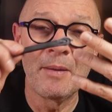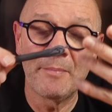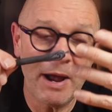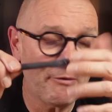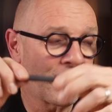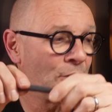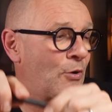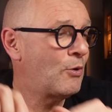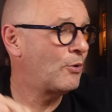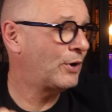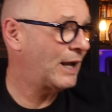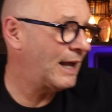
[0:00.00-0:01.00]

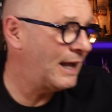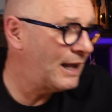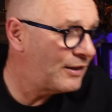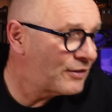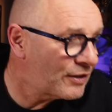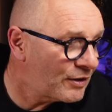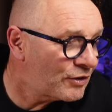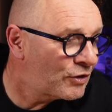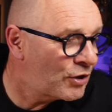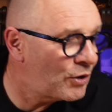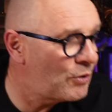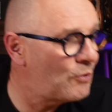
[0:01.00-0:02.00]
Paracord is
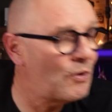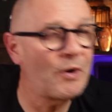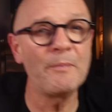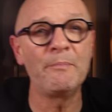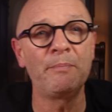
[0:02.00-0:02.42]
too